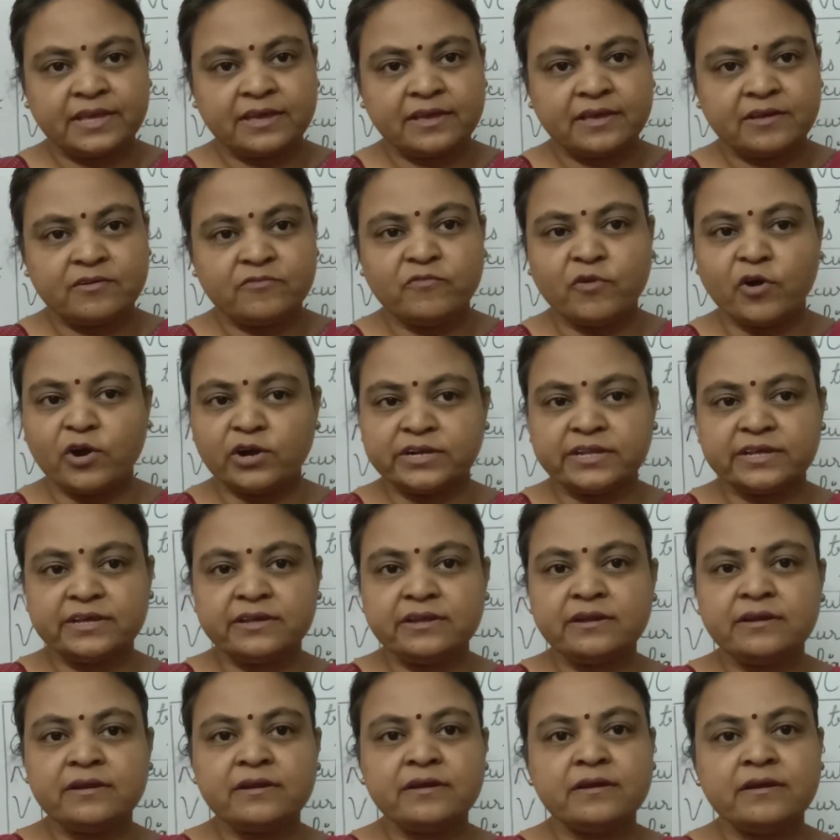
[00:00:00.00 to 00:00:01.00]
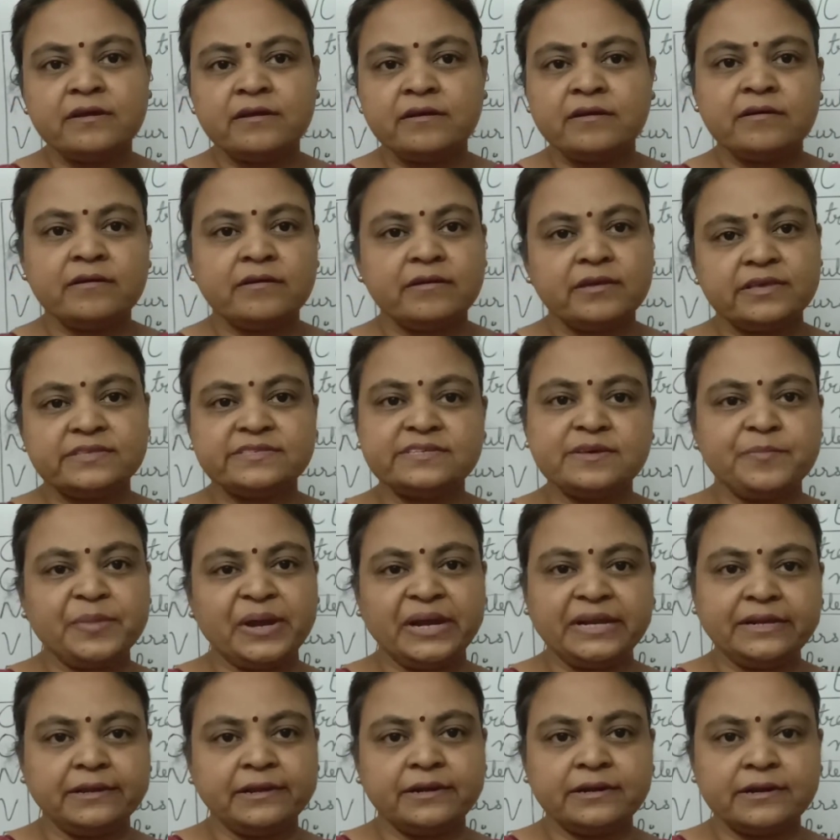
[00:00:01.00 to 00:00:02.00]
Water is a
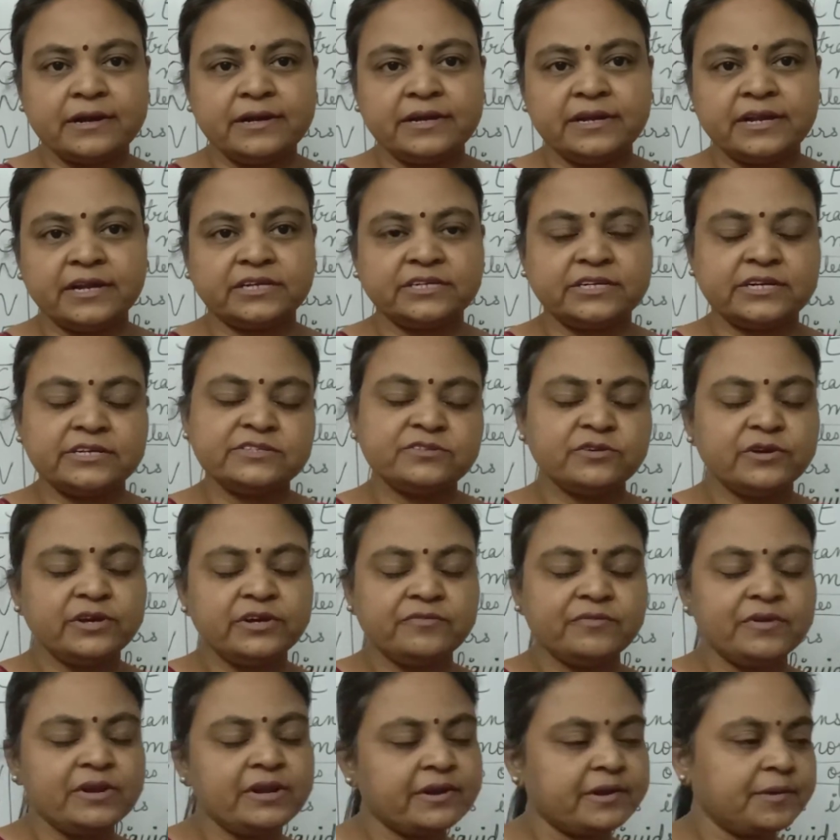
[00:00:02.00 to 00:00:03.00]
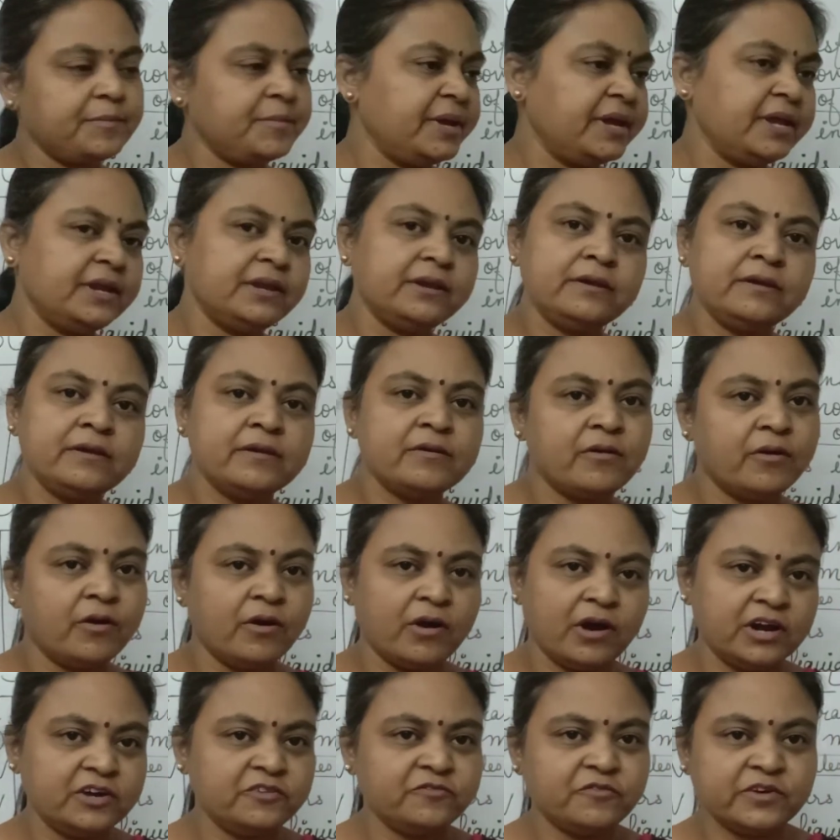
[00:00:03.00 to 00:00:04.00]
better conductor, so it will remain
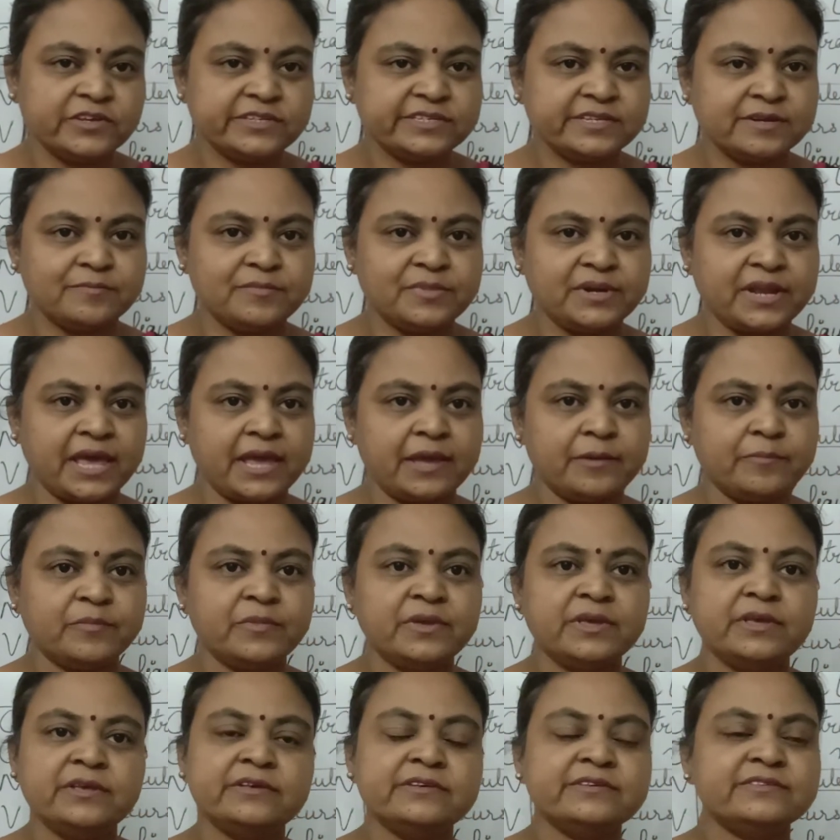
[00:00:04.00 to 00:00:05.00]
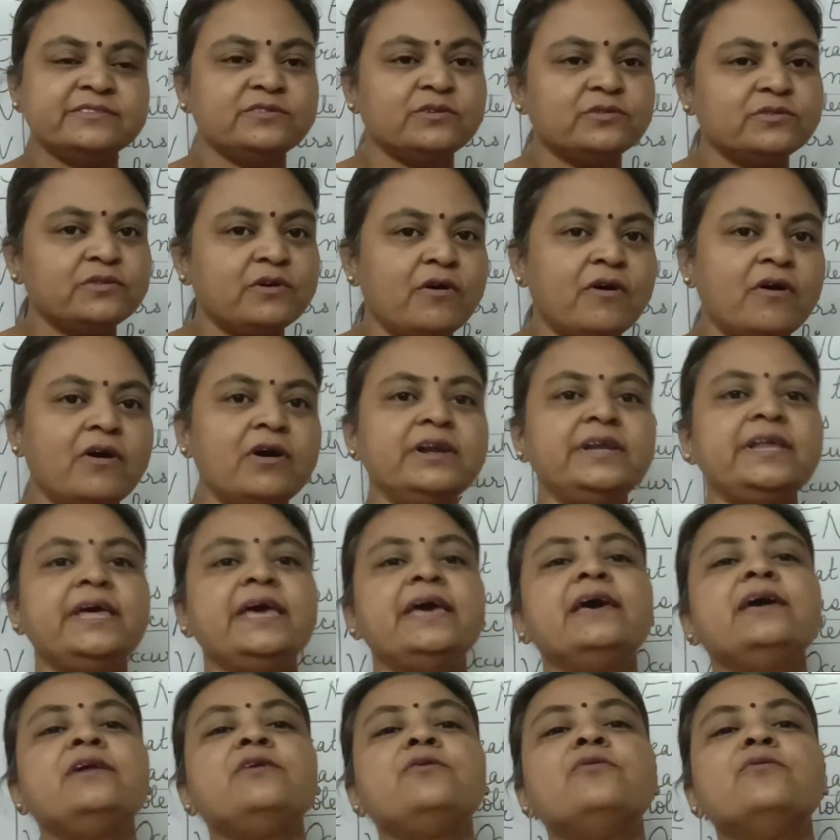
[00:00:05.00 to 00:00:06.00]
hot for some time. So the hot
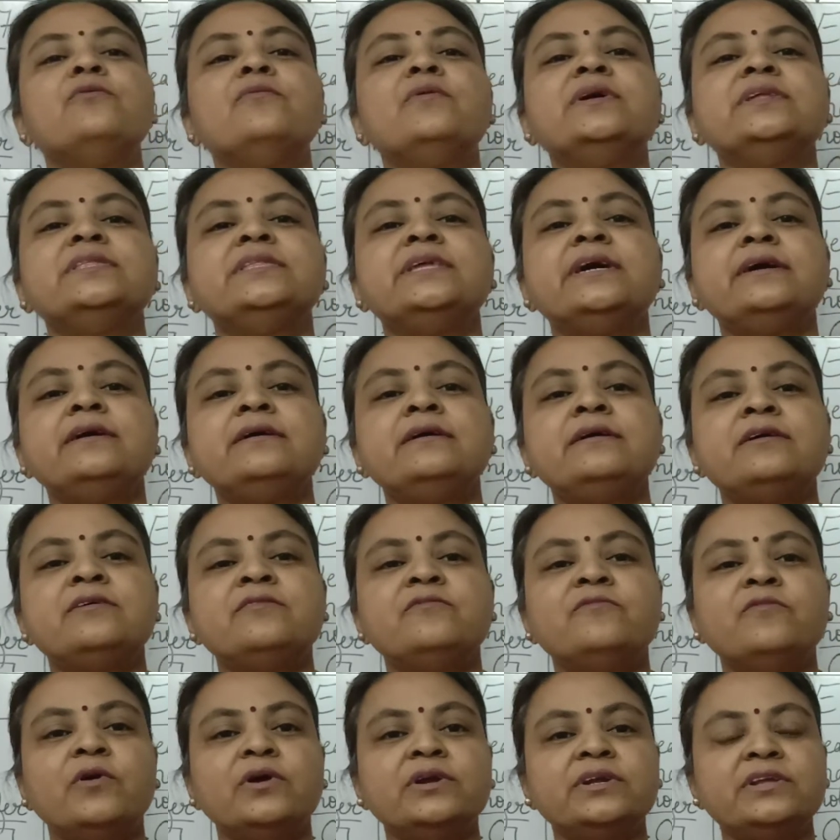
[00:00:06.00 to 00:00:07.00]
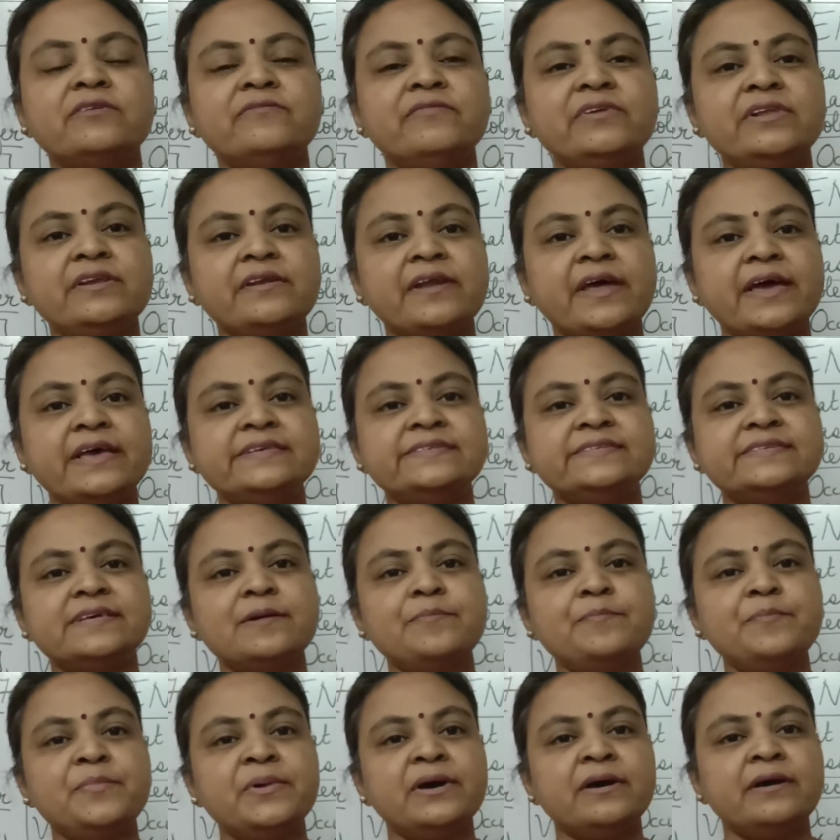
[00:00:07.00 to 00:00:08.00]
air over the water will rise
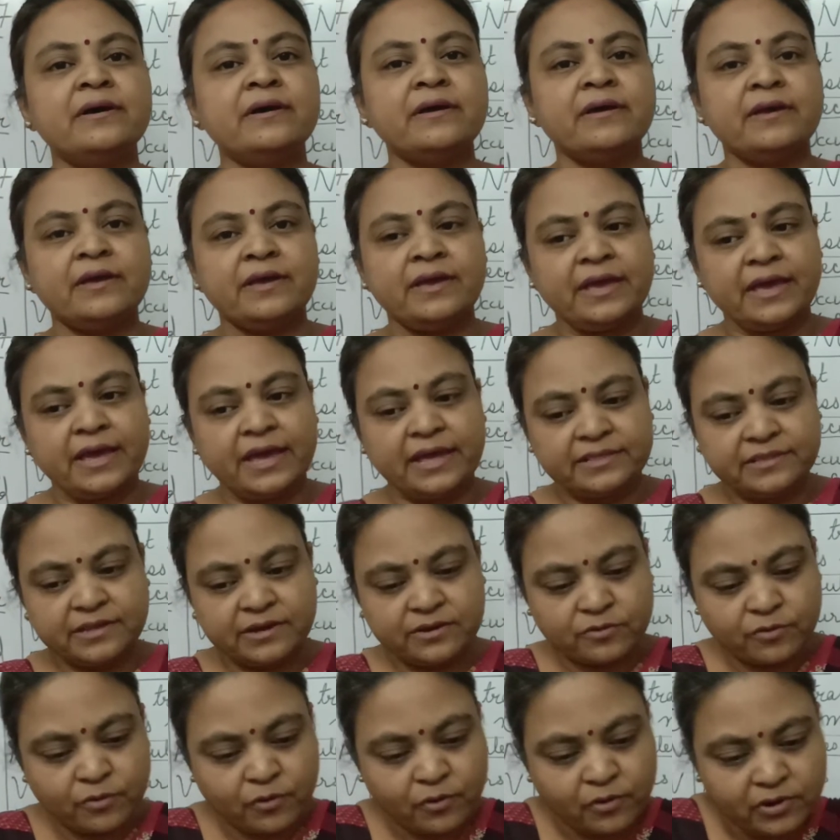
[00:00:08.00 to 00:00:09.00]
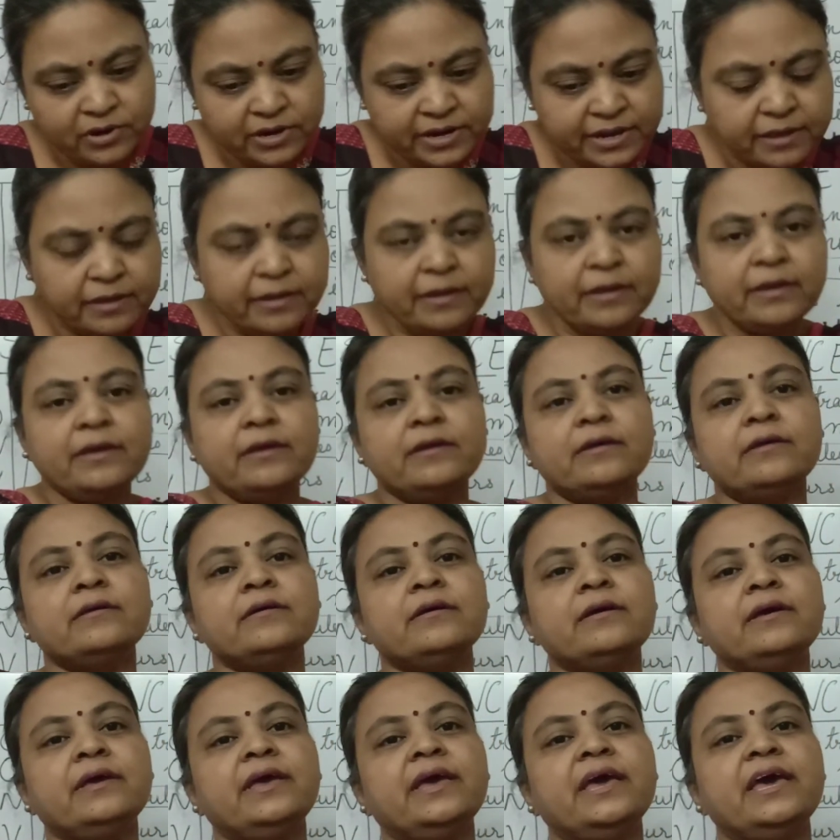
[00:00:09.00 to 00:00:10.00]
up and the cold
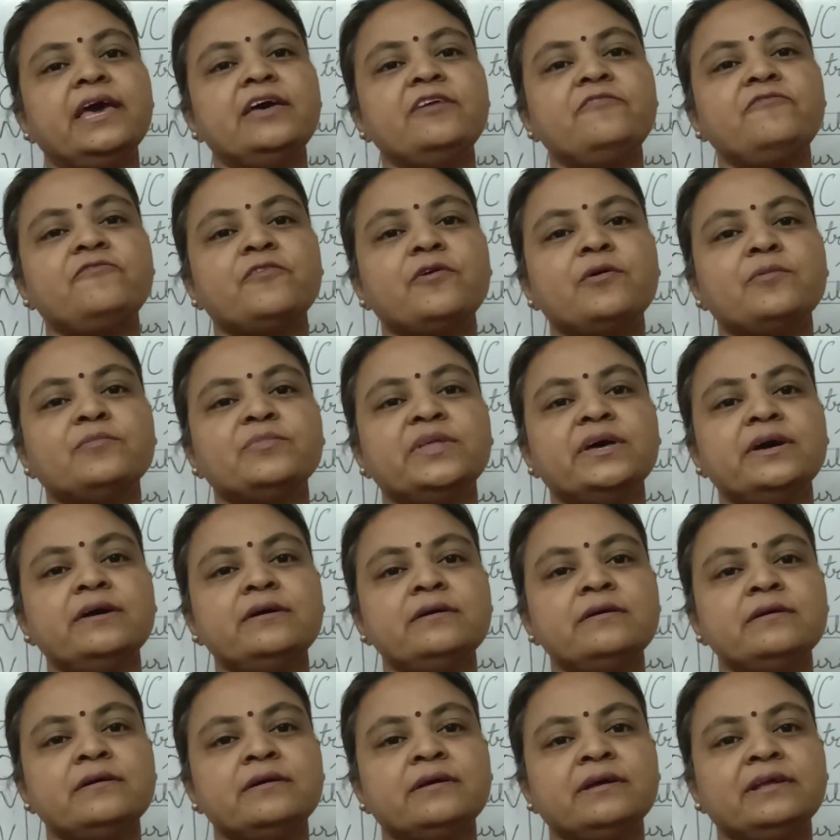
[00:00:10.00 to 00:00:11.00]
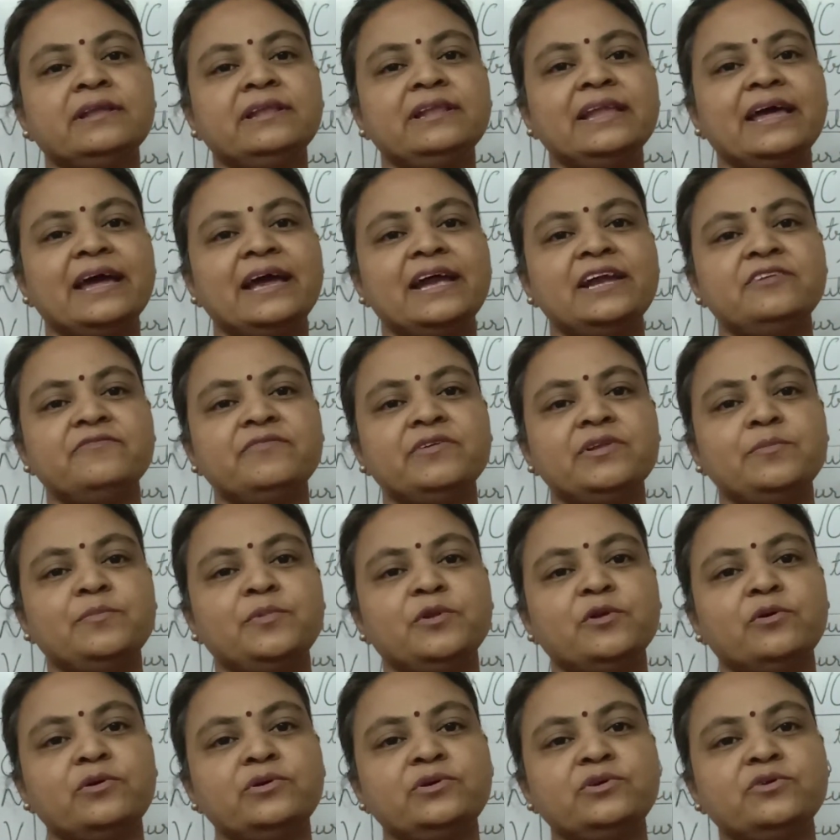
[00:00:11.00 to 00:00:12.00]
air from the land will
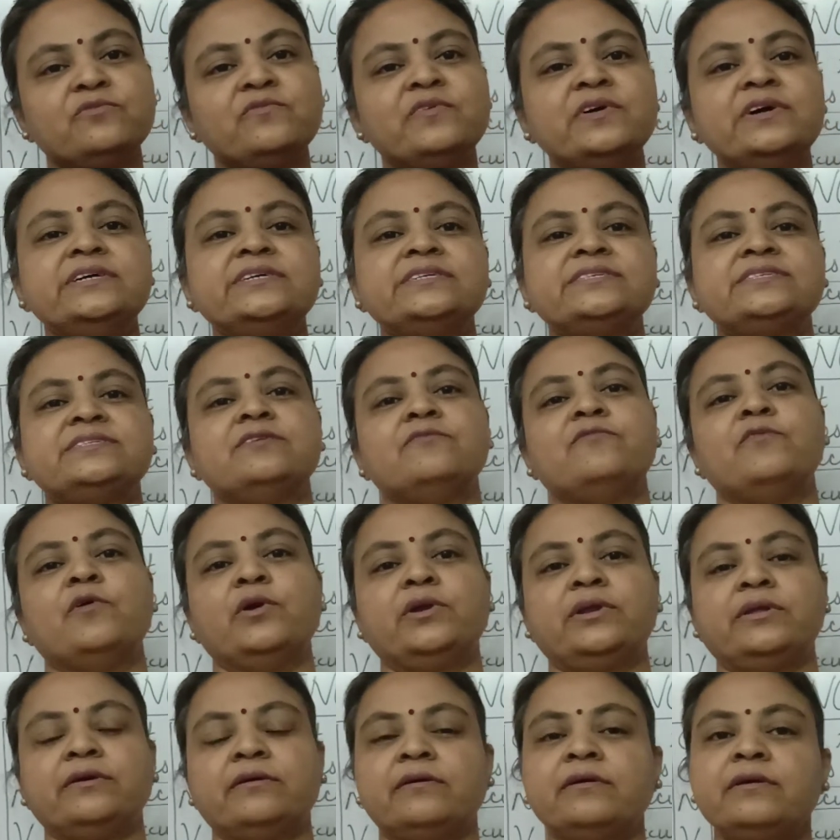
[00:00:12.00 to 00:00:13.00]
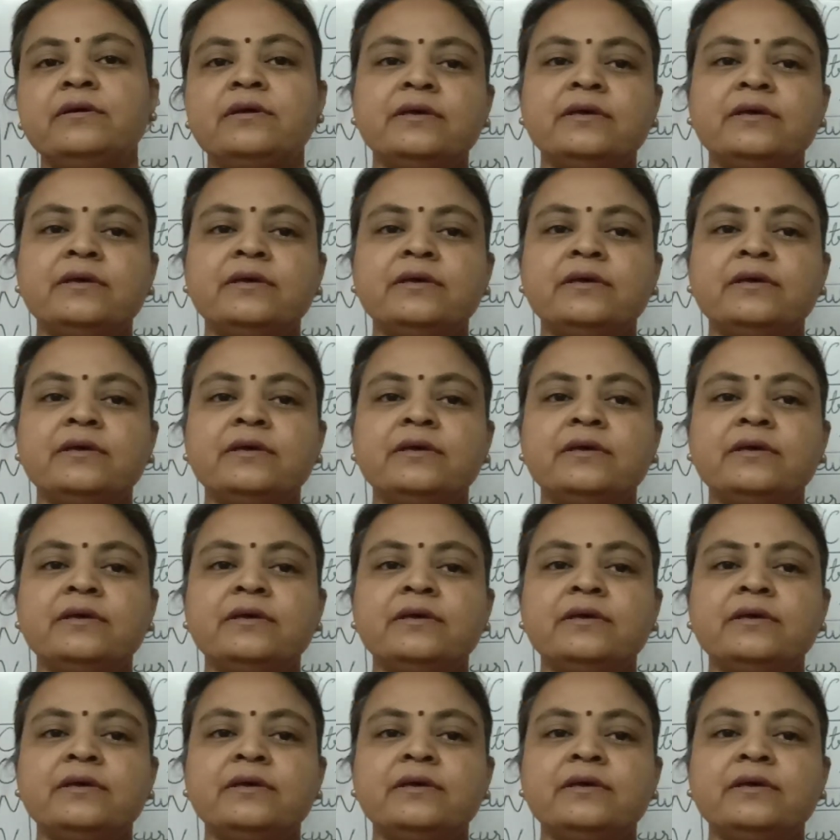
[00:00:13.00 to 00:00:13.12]
blow towards the water.